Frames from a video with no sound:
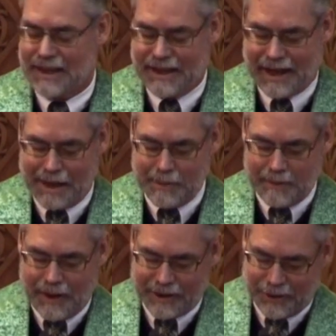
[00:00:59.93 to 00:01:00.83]
I'm
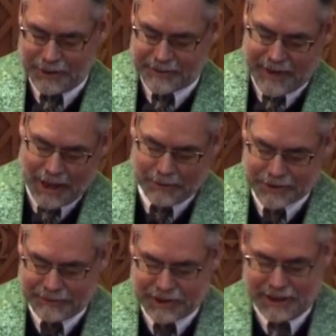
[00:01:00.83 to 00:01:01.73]
among those followers
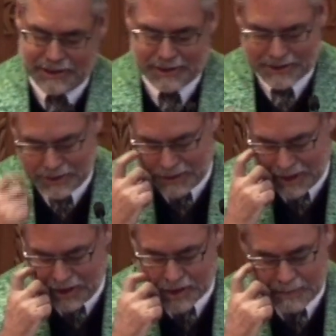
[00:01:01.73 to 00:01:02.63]
of Jesus who
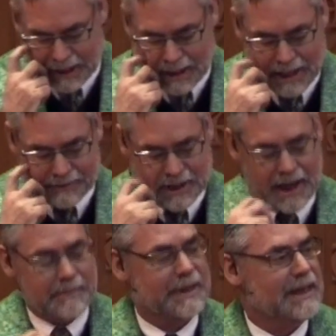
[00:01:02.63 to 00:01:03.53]
tend to spend a lot of
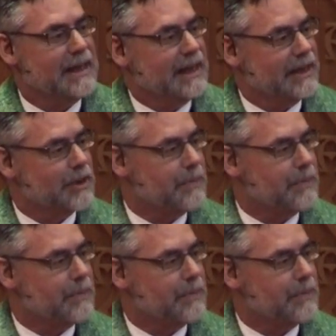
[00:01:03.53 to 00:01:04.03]
time in the